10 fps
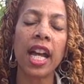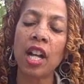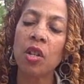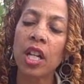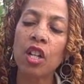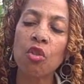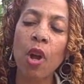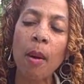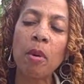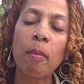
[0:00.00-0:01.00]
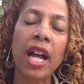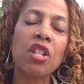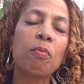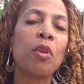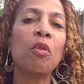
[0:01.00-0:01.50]
and you're going to drop them by
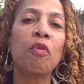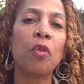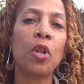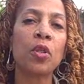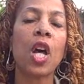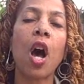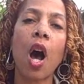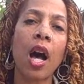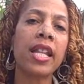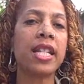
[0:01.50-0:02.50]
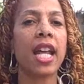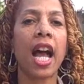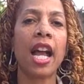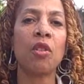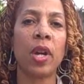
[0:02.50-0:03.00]
spoonfuls on the
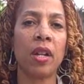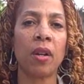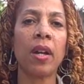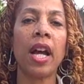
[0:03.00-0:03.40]
dehydrator,